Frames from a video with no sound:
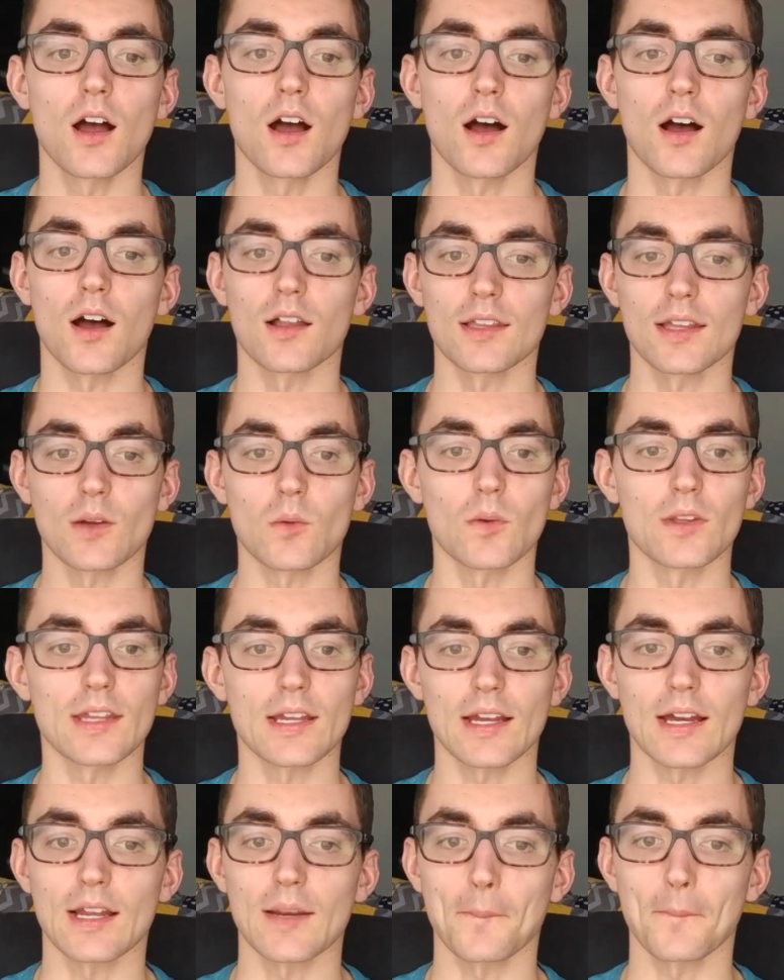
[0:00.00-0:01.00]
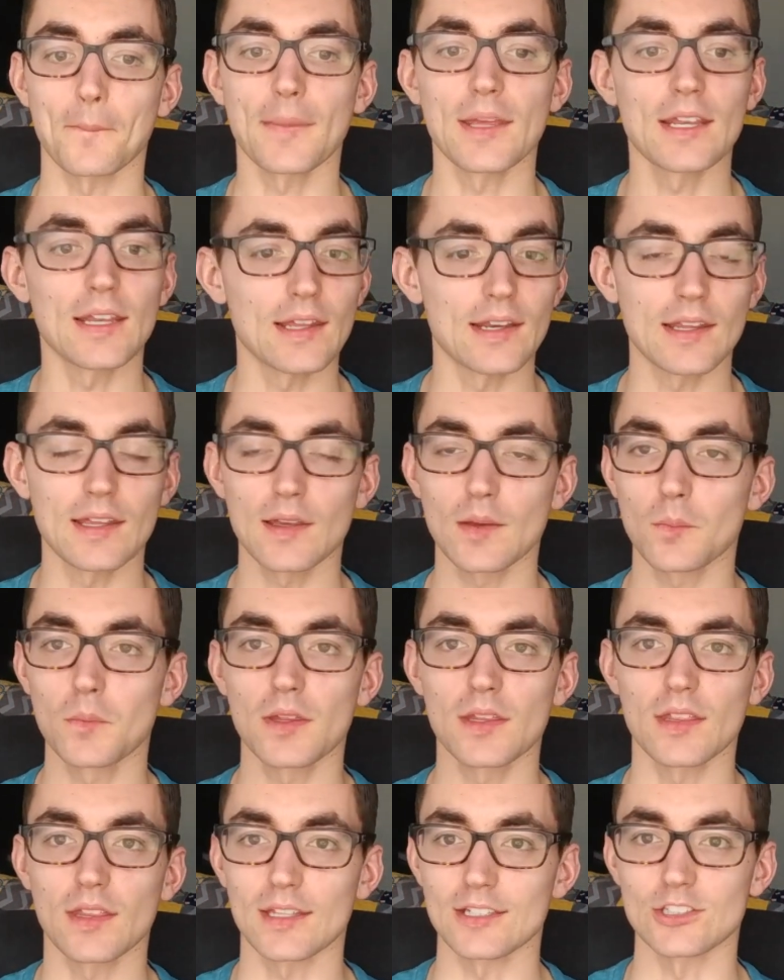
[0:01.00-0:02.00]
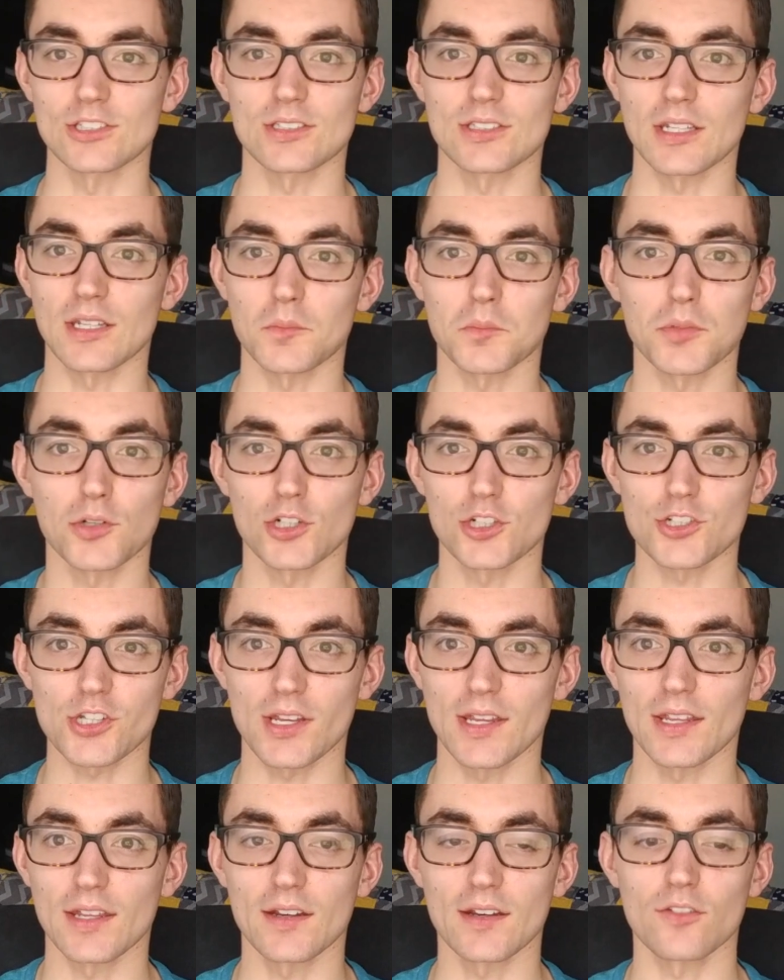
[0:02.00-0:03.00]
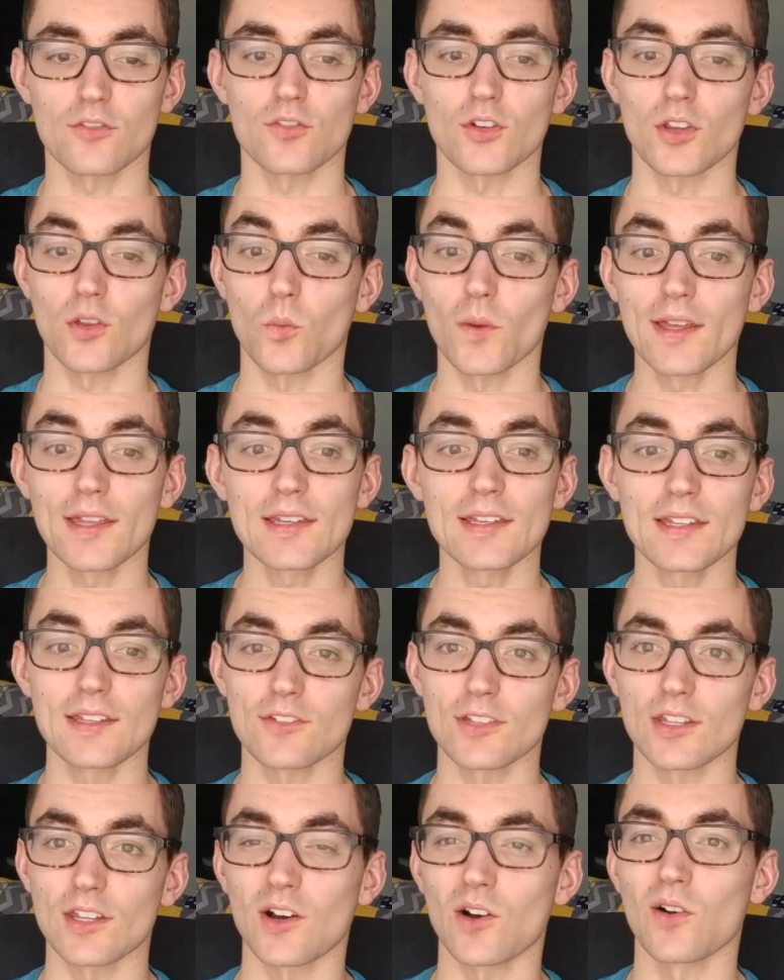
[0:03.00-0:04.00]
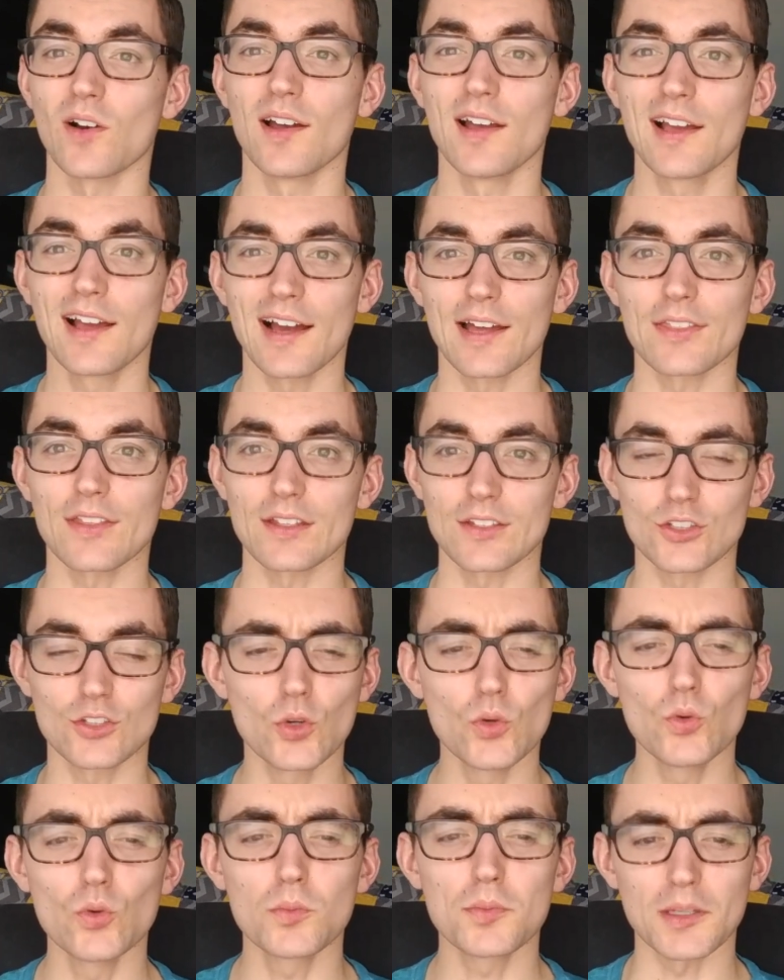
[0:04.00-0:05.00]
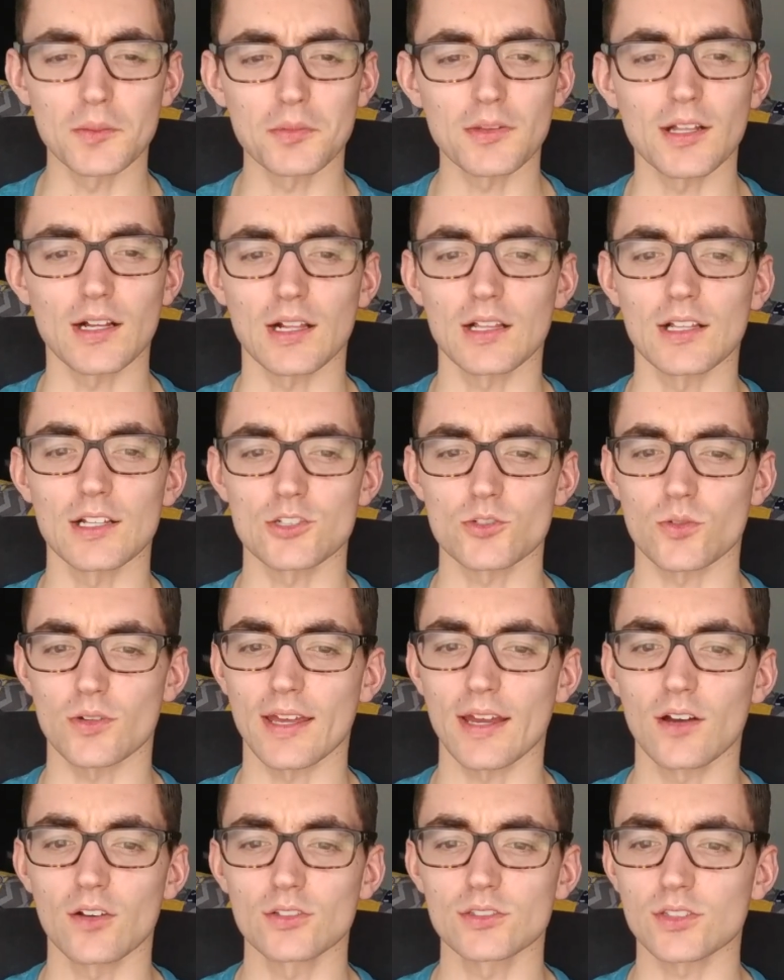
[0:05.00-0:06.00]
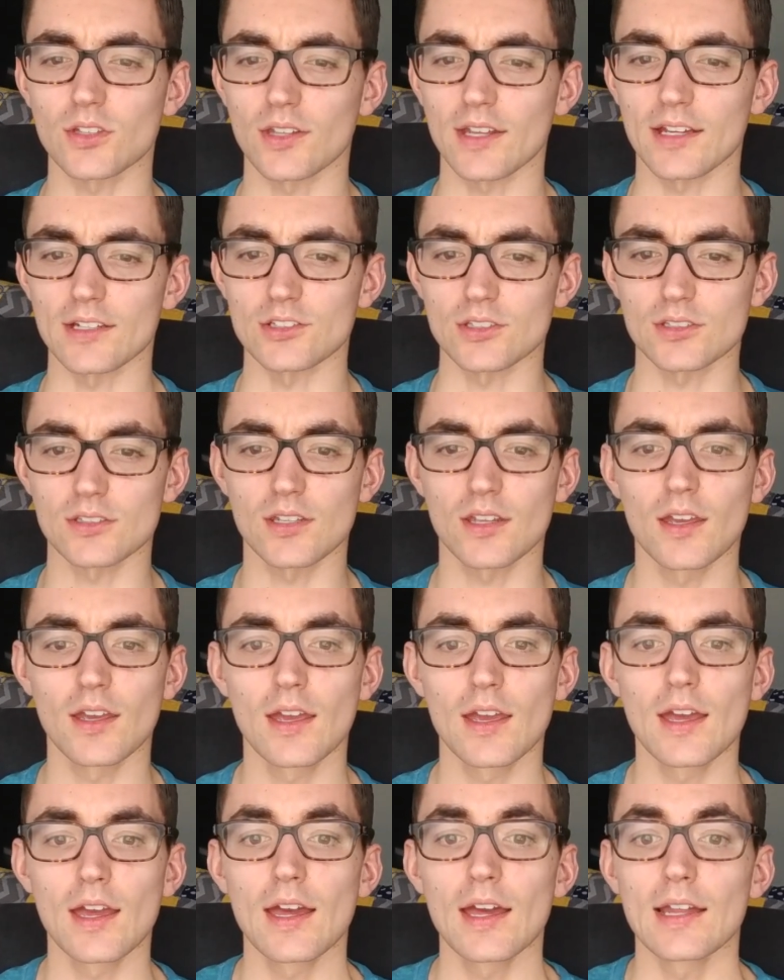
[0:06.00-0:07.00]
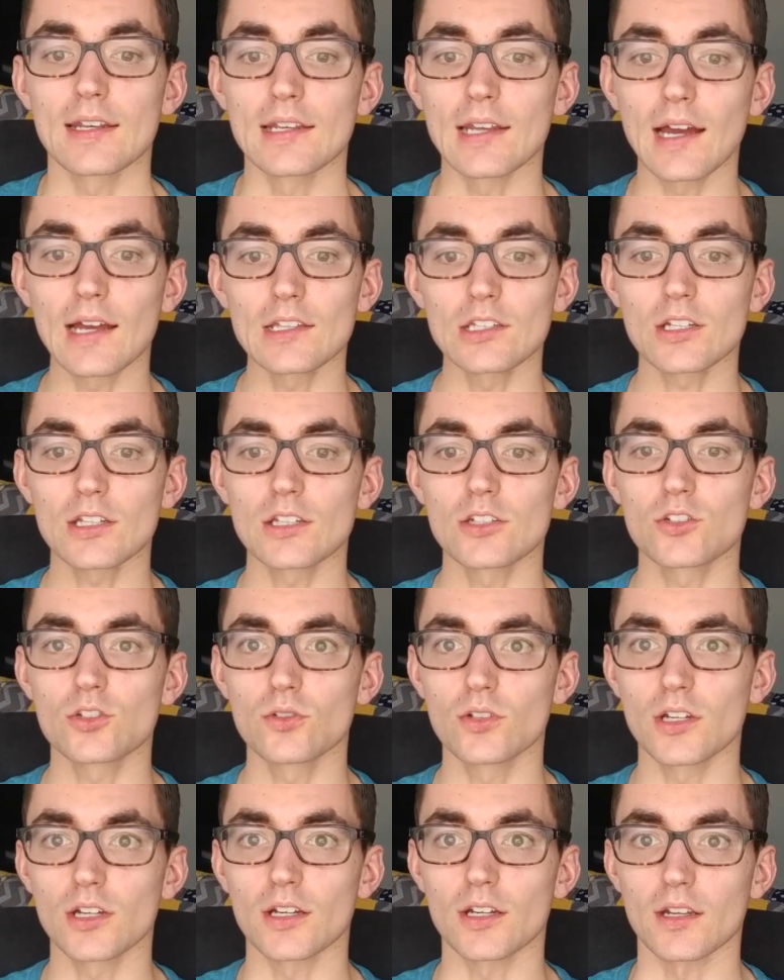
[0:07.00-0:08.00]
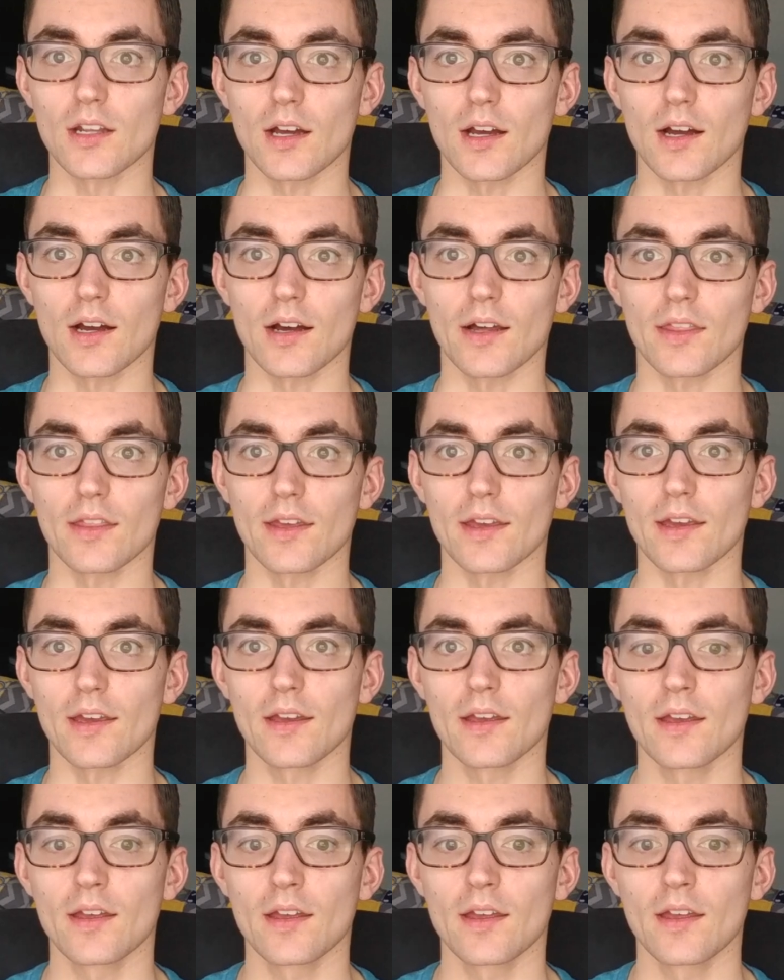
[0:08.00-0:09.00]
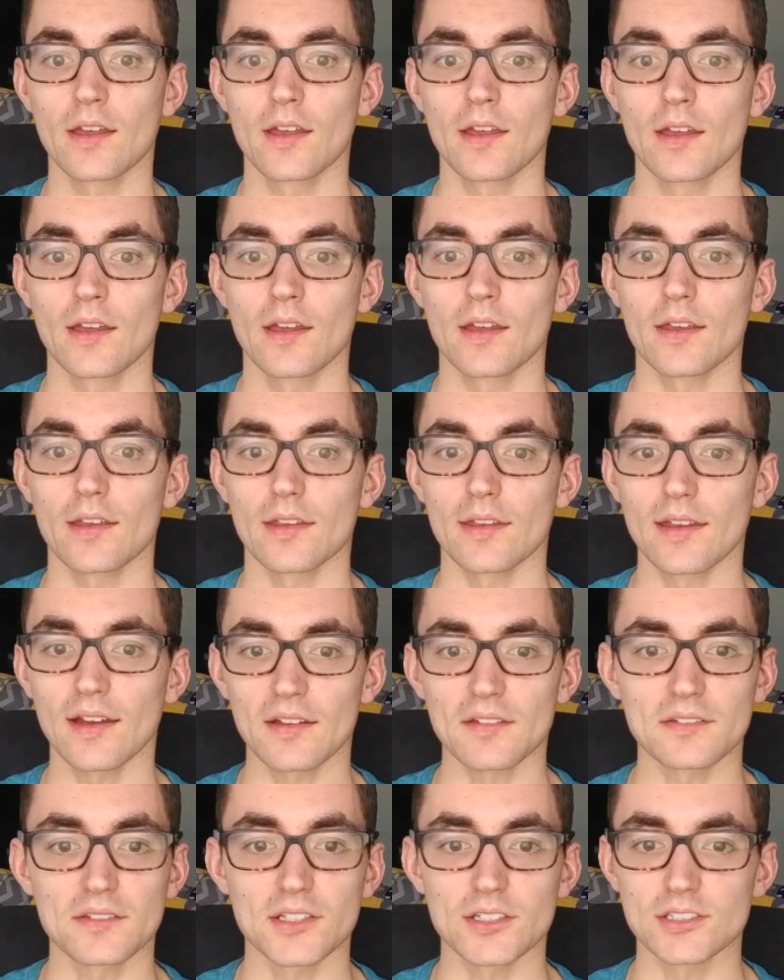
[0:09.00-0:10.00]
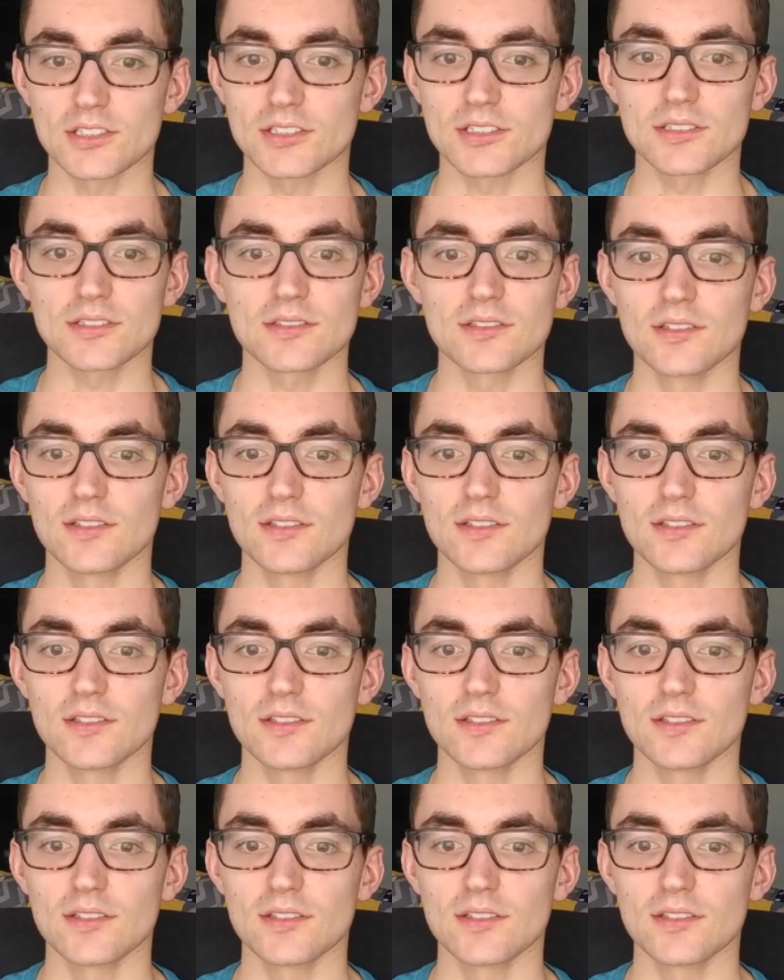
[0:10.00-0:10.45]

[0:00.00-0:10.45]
Like when they got a mid-inhib, they just didn't push in for the win, even though I think 2 people on Clutch were down, so that just not looking too good. They're just